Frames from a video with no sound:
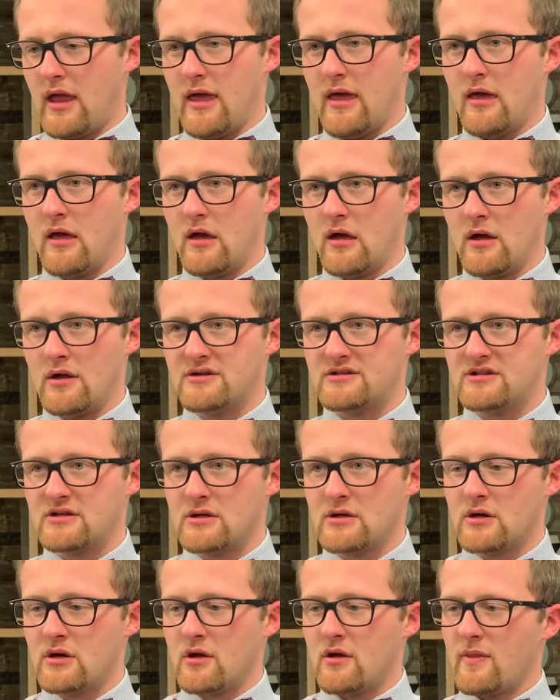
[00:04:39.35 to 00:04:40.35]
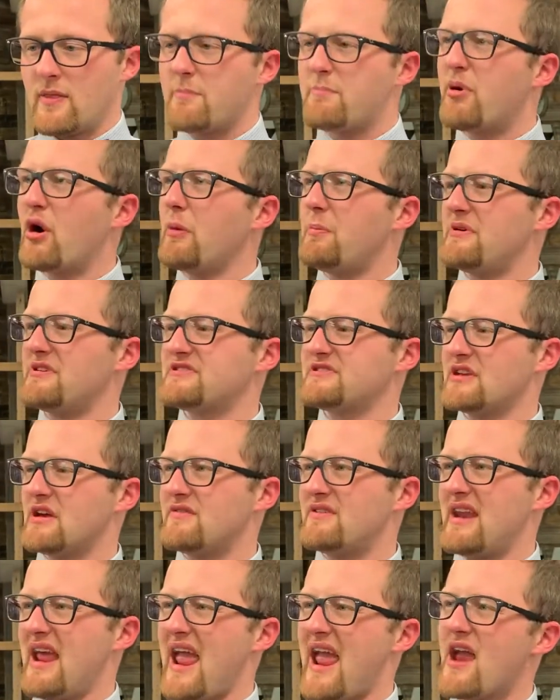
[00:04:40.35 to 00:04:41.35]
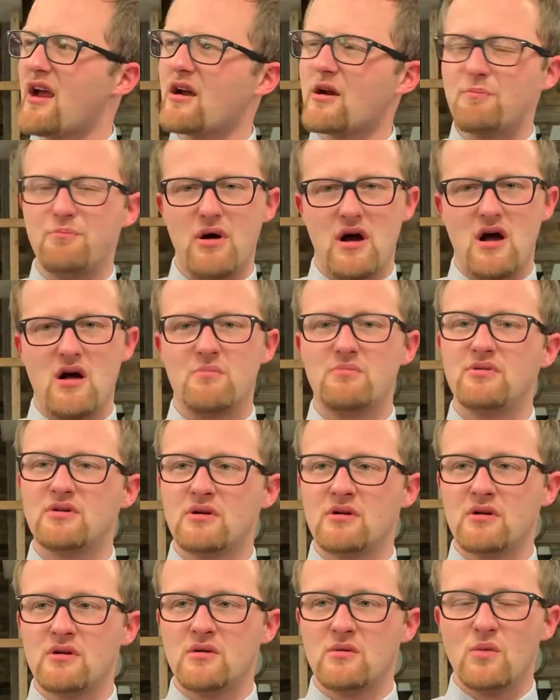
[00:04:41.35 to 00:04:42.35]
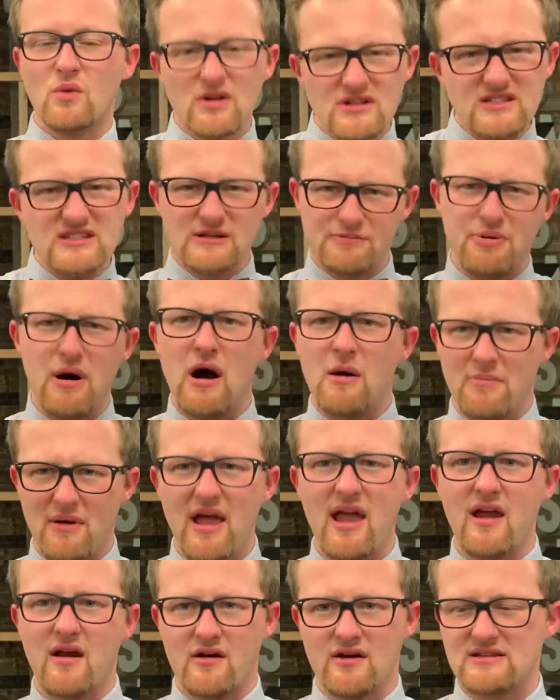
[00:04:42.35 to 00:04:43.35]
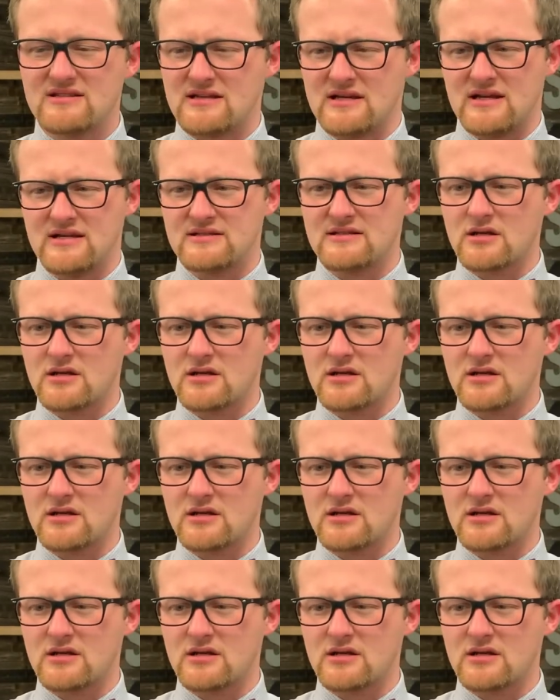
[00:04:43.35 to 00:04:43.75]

and the purpose of an air pump, what's well, to pump air, isn't it?